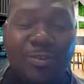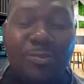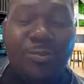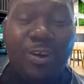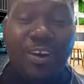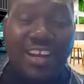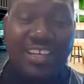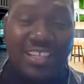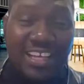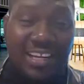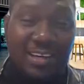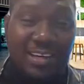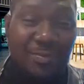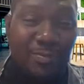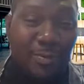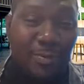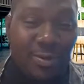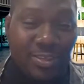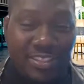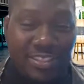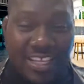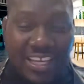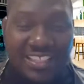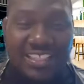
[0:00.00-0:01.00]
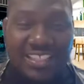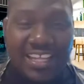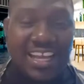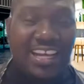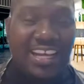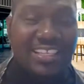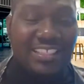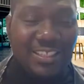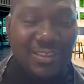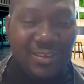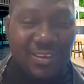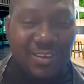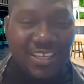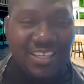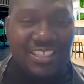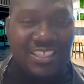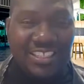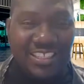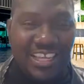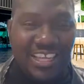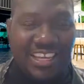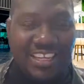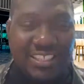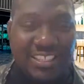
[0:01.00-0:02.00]
who understand the process that can say, okay,
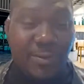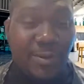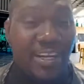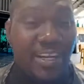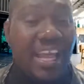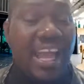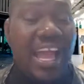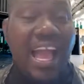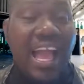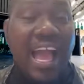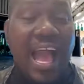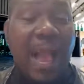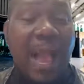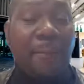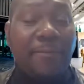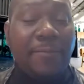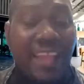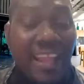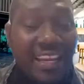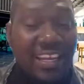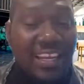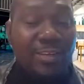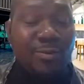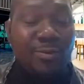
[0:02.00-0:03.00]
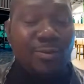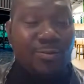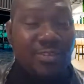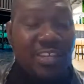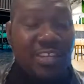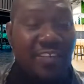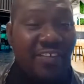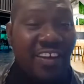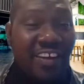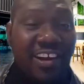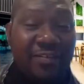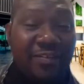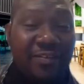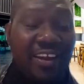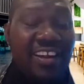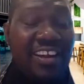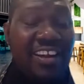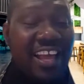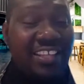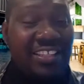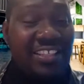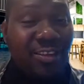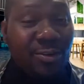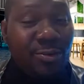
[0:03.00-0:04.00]
this and this. But I'm telling you today, very,
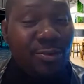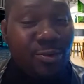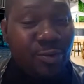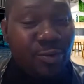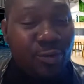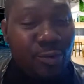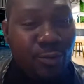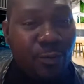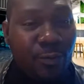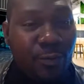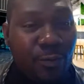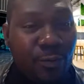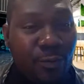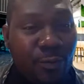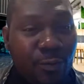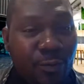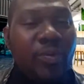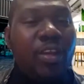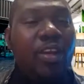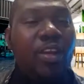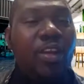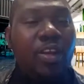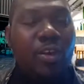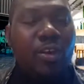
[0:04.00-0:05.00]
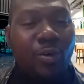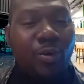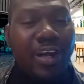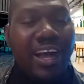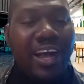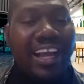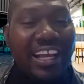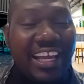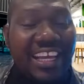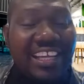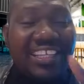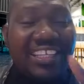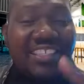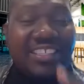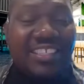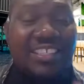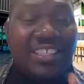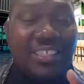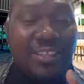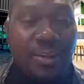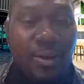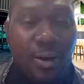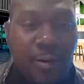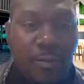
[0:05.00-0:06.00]
very, I say unto you, you can get this
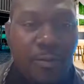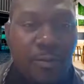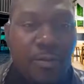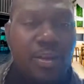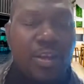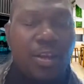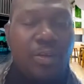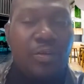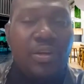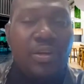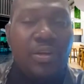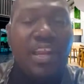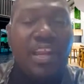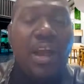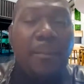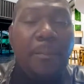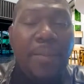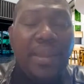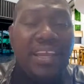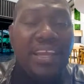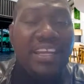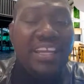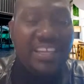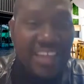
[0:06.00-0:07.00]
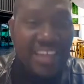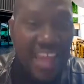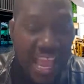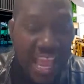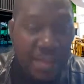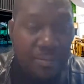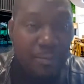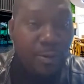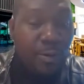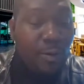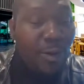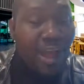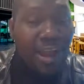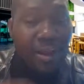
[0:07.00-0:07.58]
thing done without paying a dime. But I